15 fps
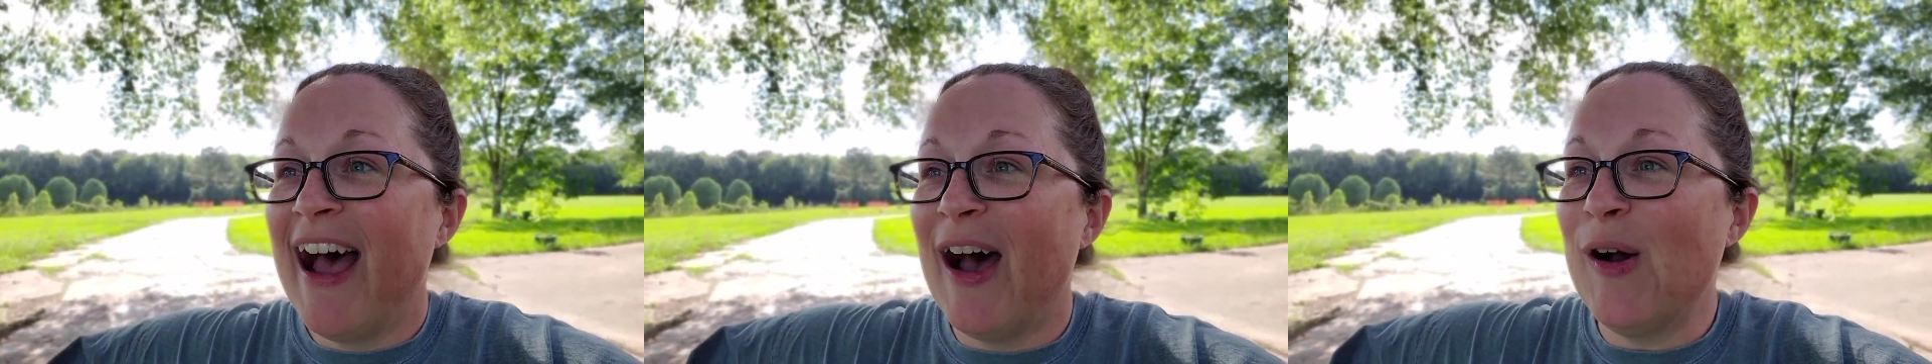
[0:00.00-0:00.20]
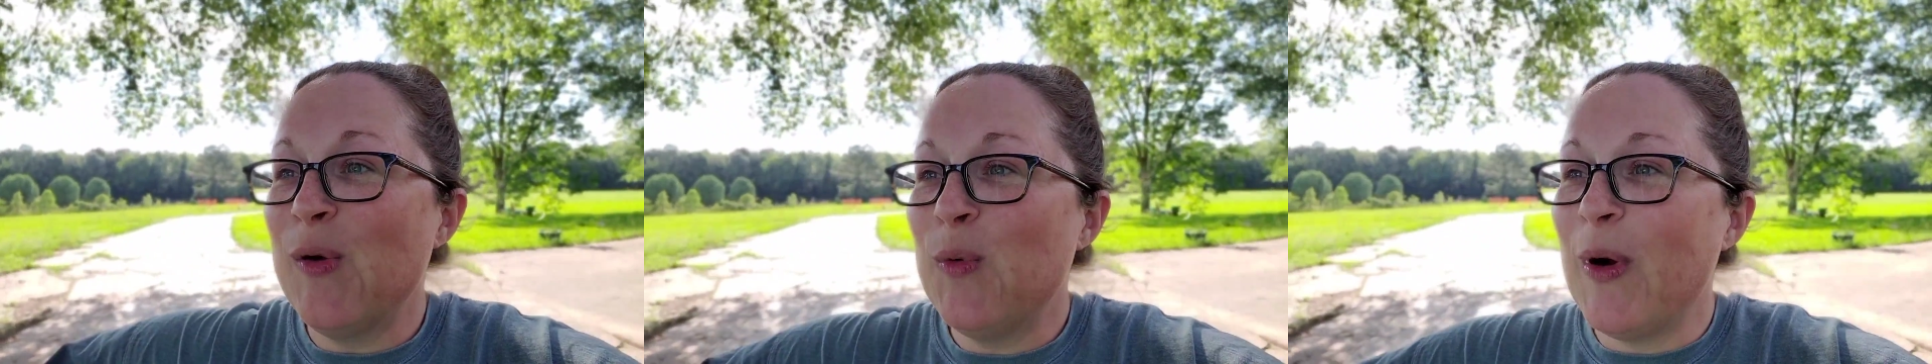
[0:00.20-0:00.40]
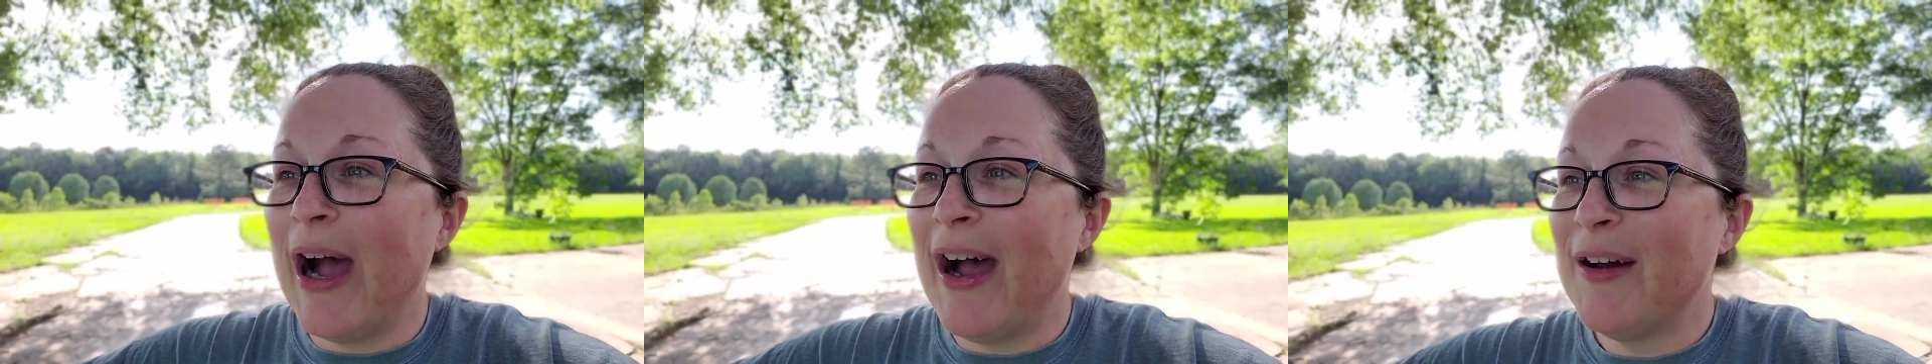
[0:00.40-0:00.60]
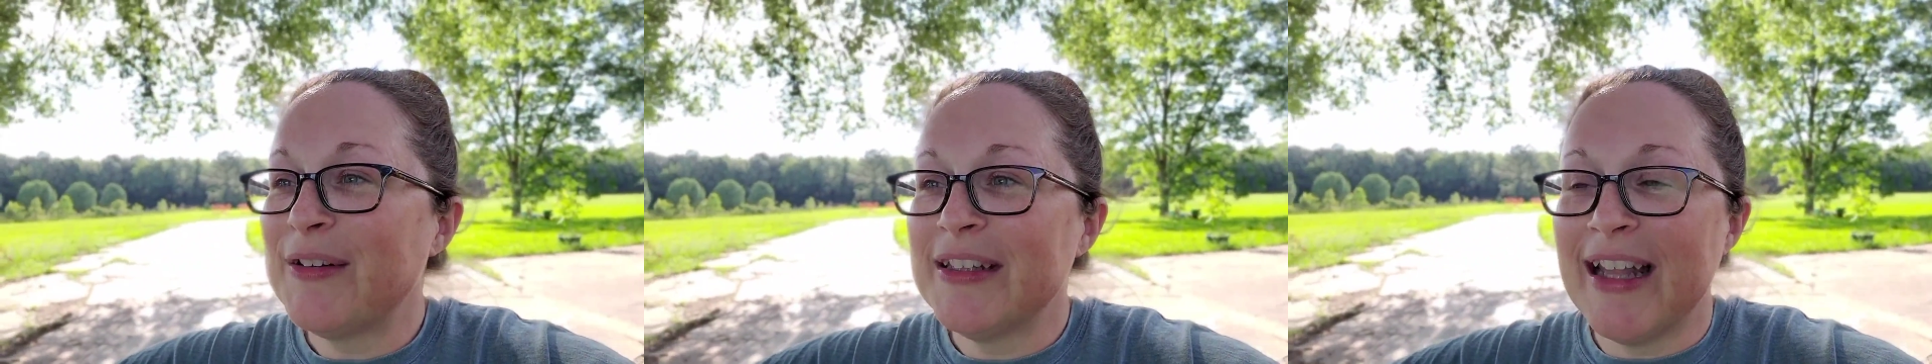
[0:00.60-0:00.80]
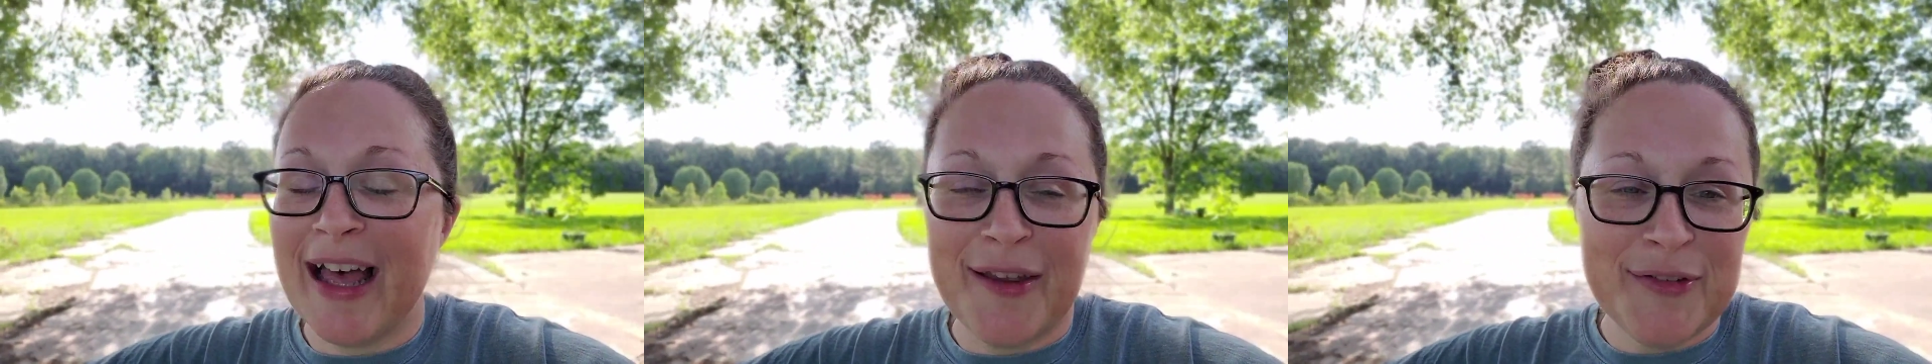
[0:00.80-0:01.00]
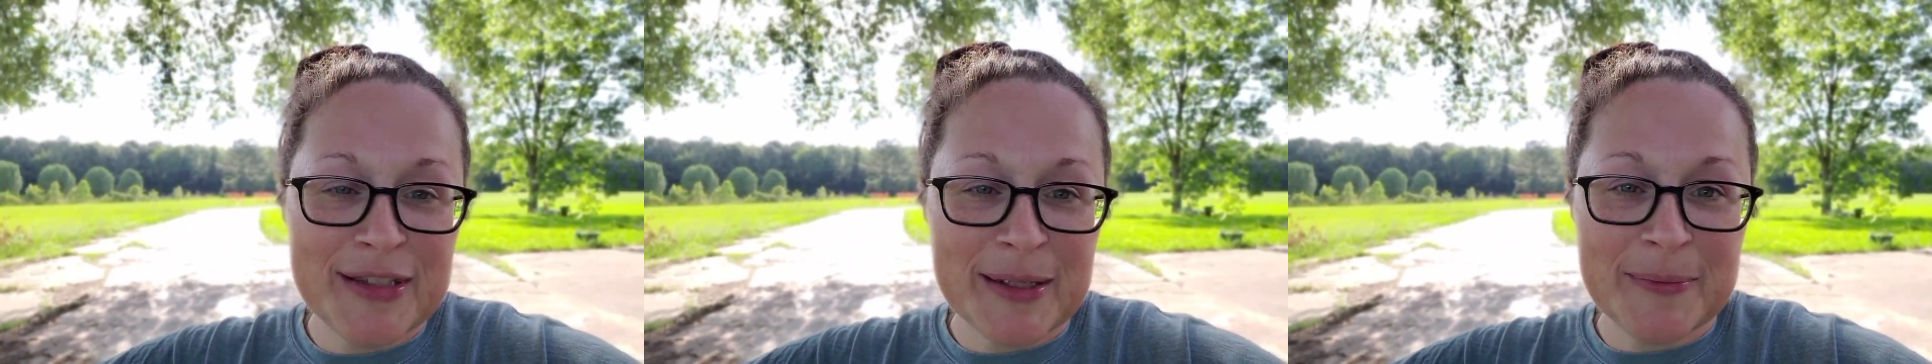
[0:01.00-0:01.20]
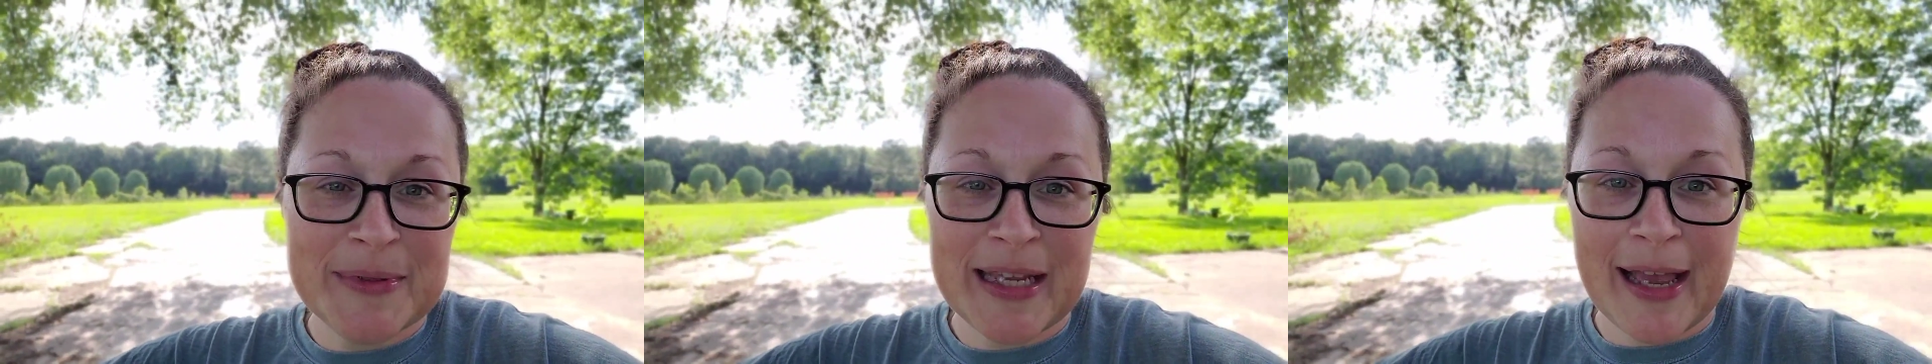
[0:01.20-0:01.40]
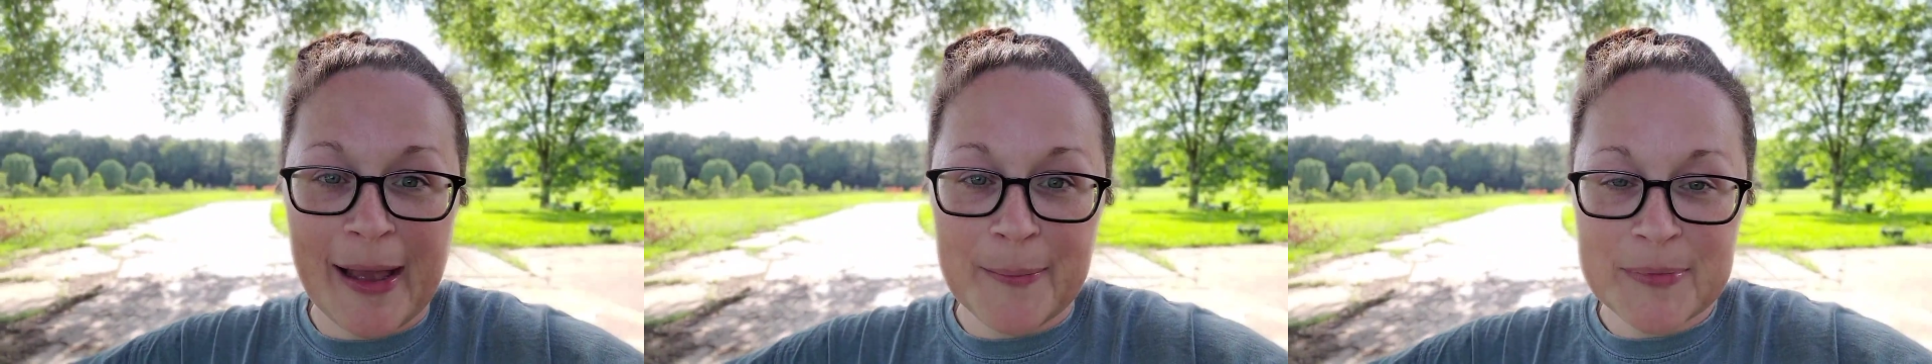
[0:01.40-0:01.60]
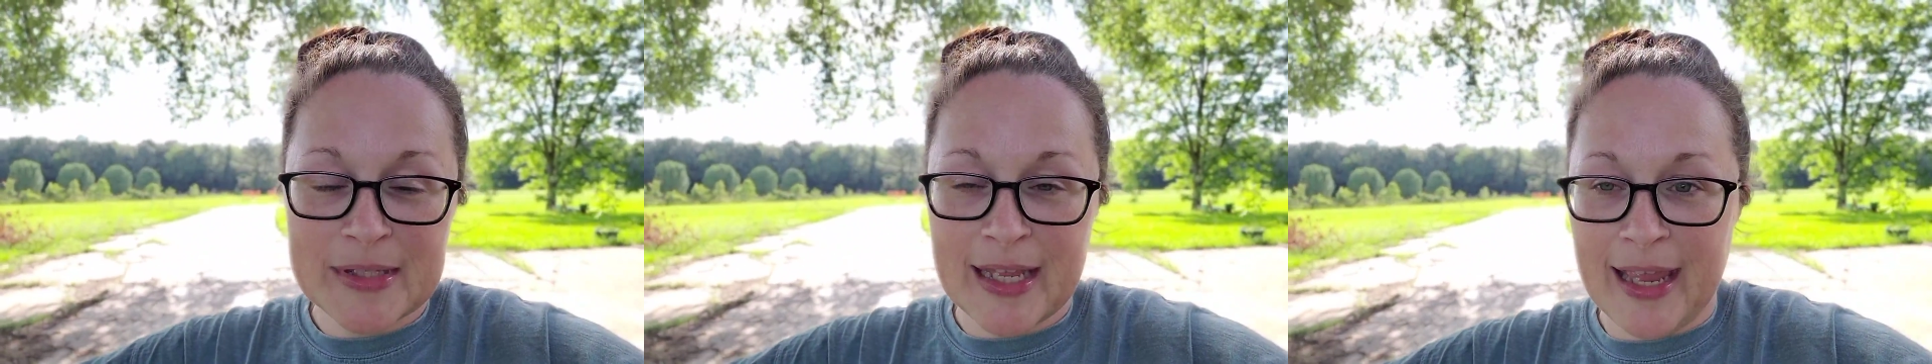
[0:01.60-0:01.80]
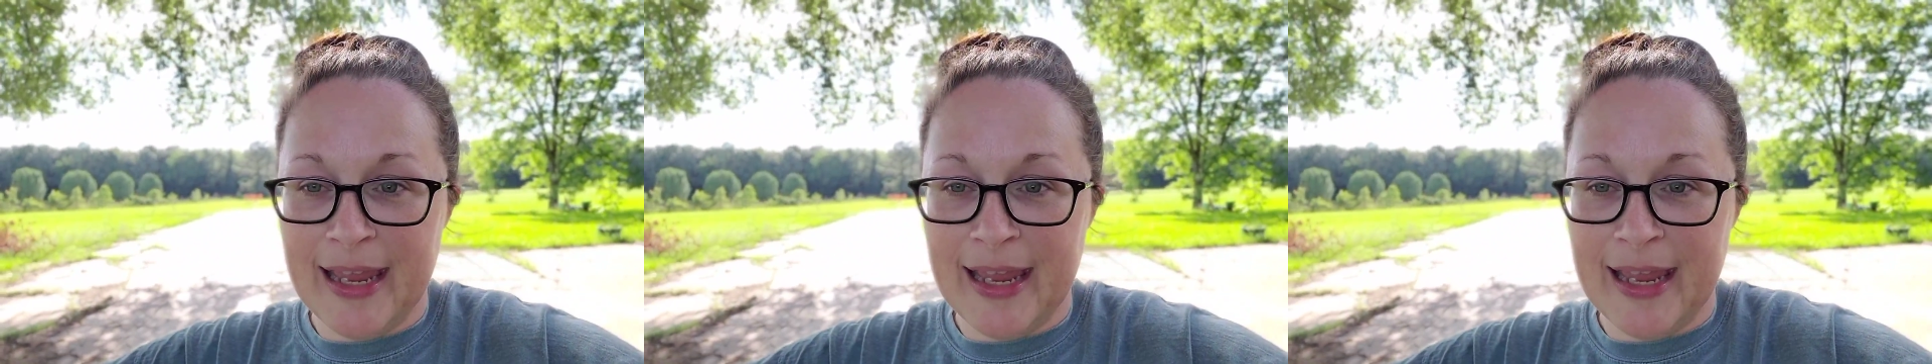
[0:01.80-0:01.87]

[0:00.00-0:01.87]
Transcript: life sometimes,